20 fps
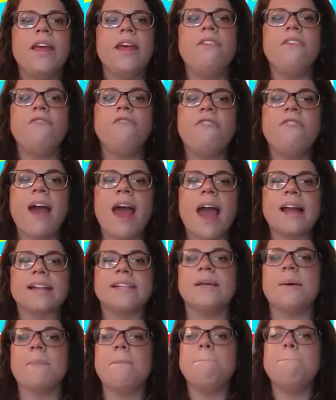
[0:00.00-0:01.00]
In
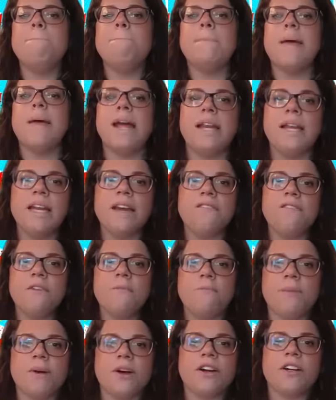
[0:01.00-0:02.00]
fact, many of
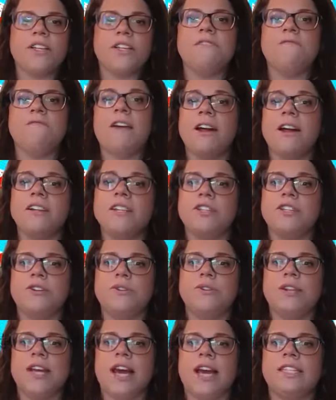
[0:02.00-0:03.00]
the books found in the
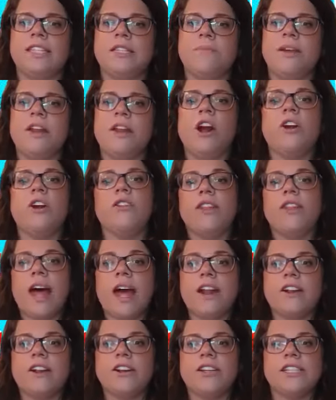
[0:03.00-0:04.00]
New Testament are
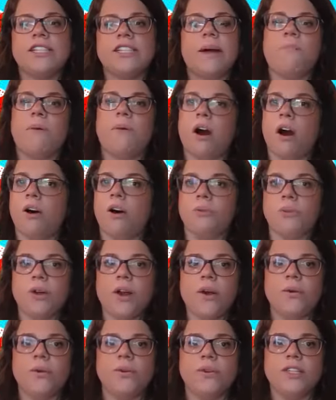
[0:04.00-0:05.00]
letters that Paul
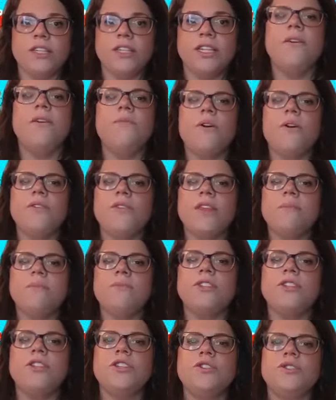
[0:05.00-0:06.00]
wrote. He wrote them
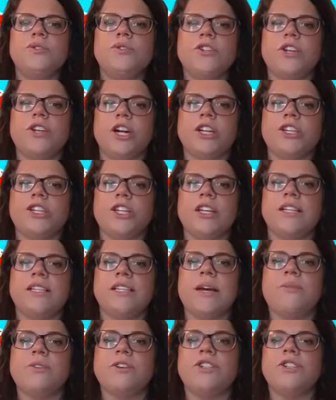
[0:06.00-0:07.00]
to the new churches
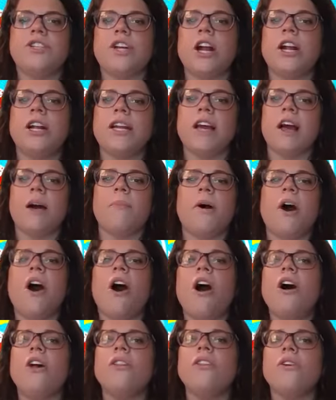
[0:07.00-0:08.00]
that were starting up
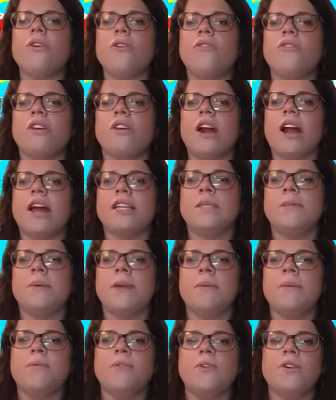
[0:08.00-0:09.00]
all over as
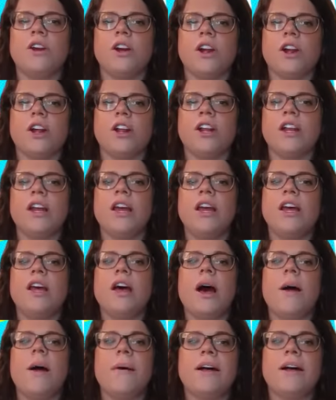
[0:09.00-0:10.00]
people heard
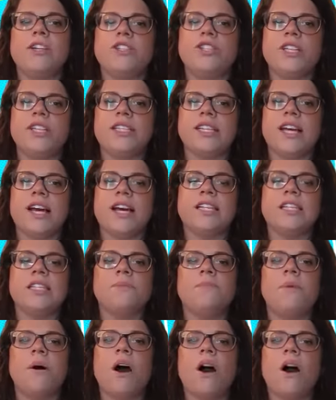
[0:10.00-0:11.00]
about Jesus.
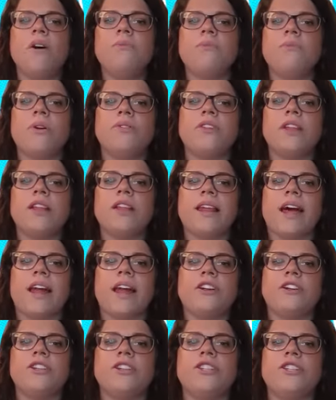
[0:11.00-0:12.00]
Paul wrote the
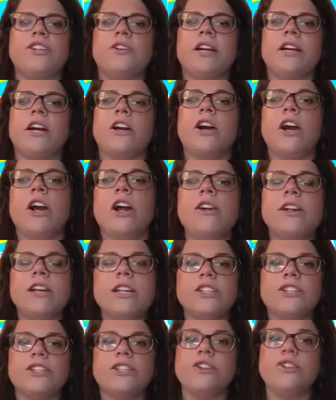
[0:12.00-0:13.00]
letters to
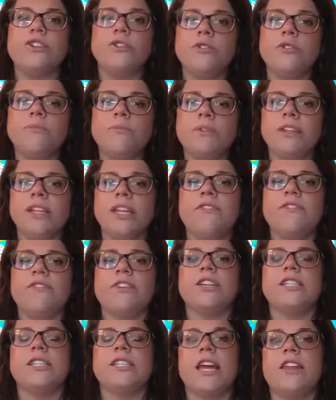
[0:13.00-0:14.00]
encourage the new
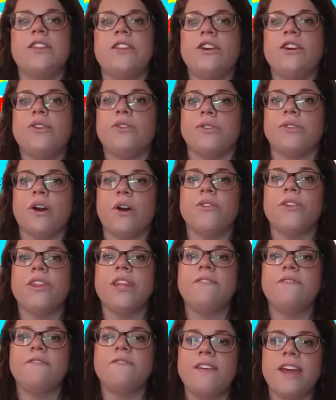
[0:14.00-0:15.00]
believers in their growth
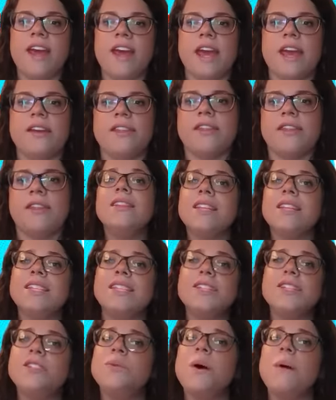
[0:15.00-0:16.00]
in faith.
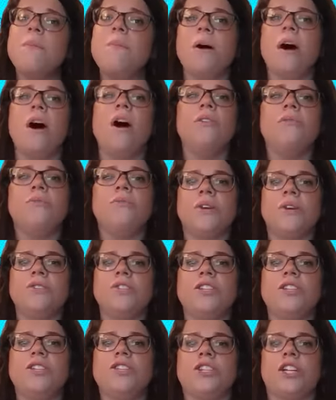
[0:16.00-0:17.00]
Listen to what Paul wrote
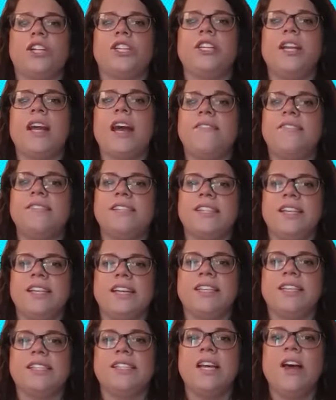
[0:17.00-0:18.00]
to the church in
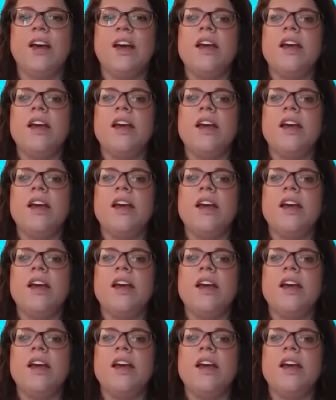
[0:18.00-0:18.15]
Ephesus.